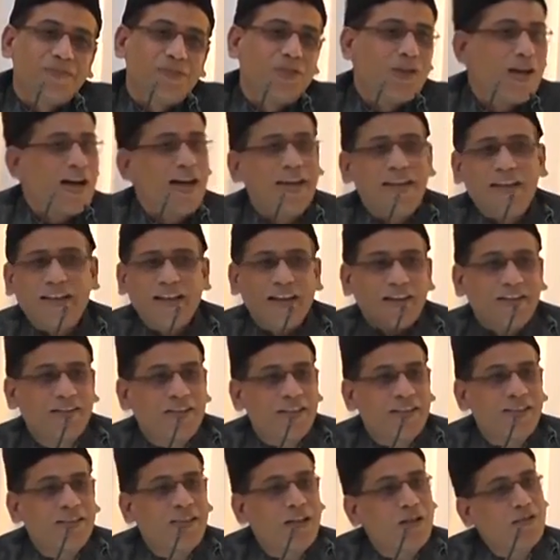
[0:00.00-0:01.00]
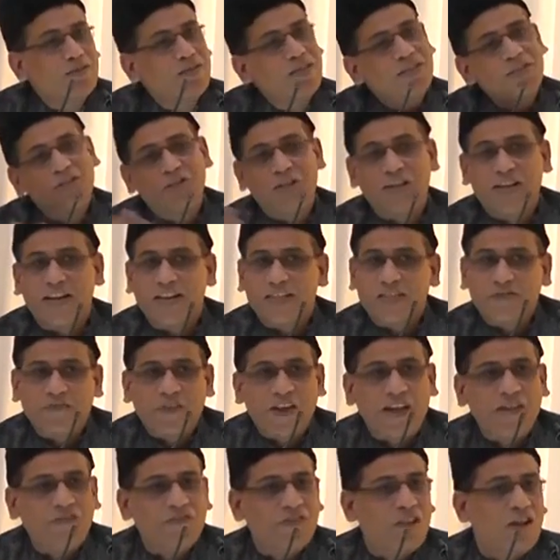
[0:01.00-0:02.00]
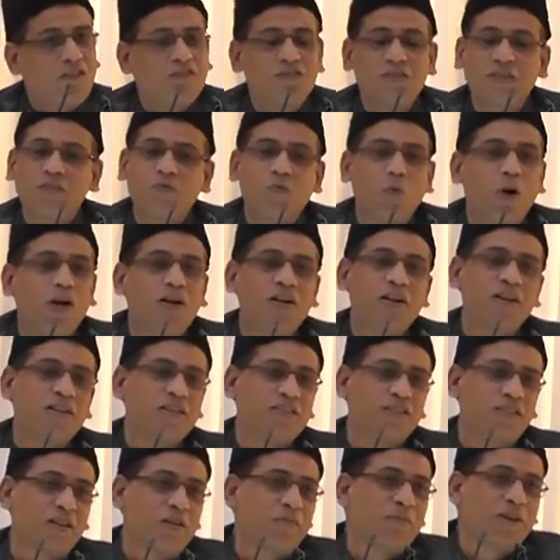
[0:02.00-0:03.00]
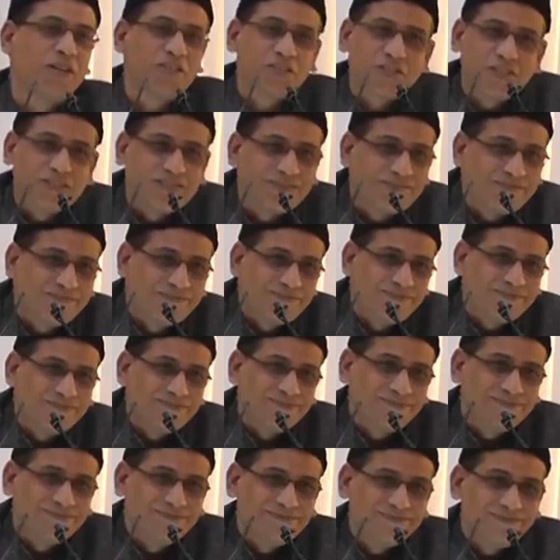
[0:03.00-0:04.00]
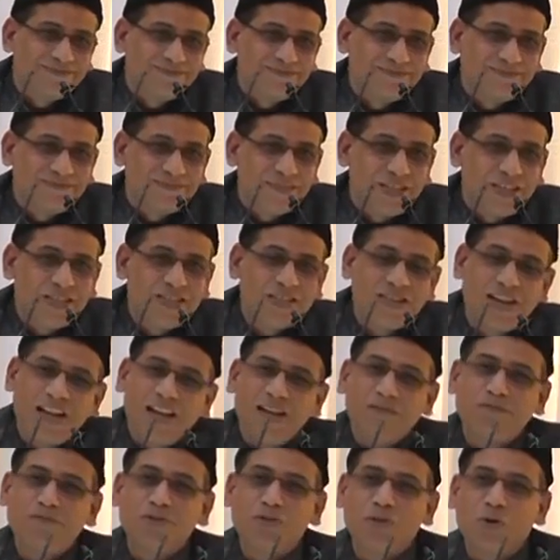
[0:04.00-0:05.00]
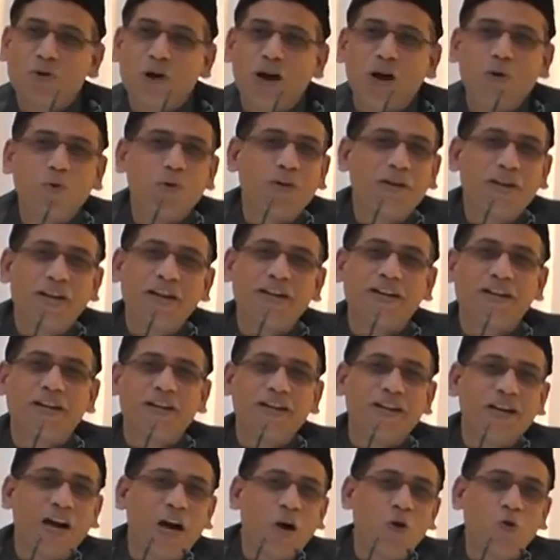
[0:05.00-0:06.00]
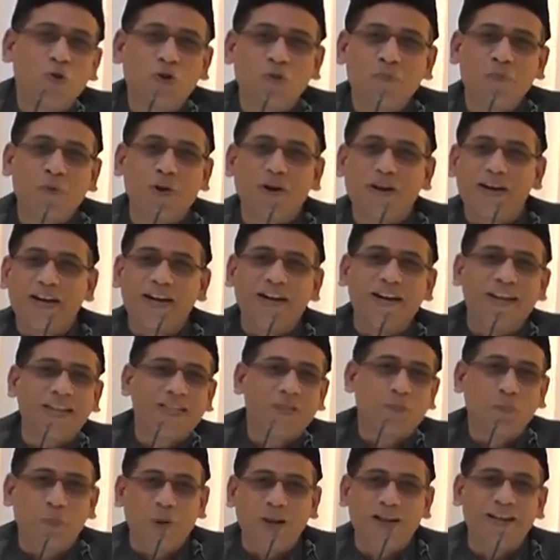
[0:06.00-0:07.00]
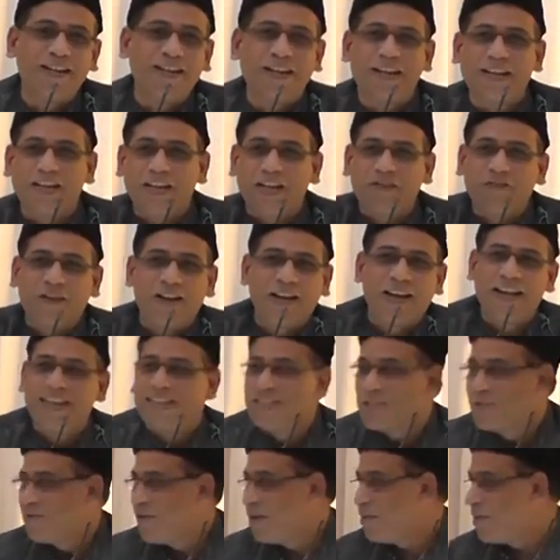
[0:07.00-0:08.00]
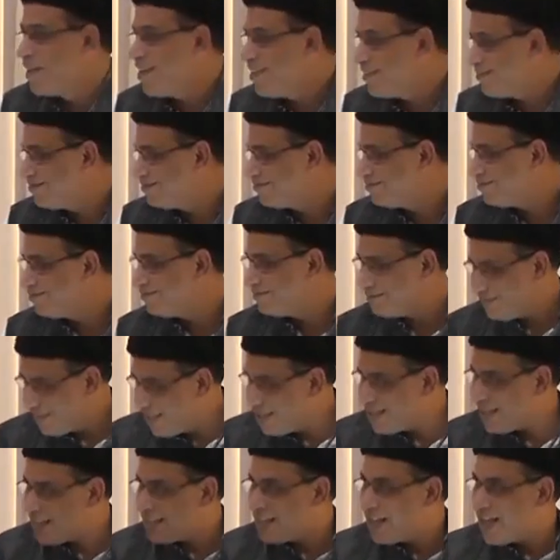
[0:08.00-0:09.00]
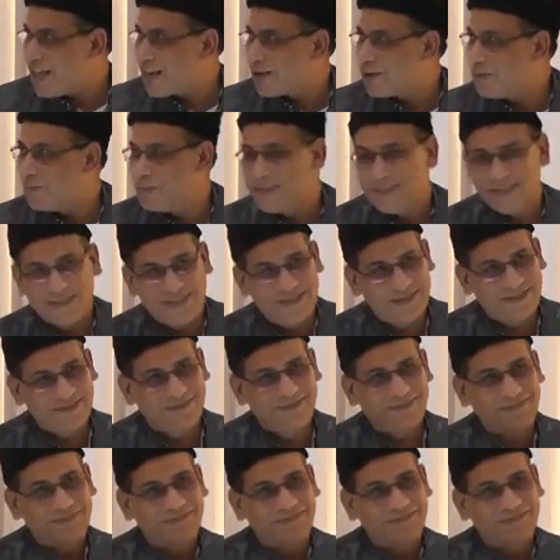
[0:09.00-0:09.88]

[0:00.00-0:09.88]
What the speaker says: So I get 10,000, she gets 5,000. What a discrimination. Islam so outdated, outmoded, exploitative against women. These are the arguments.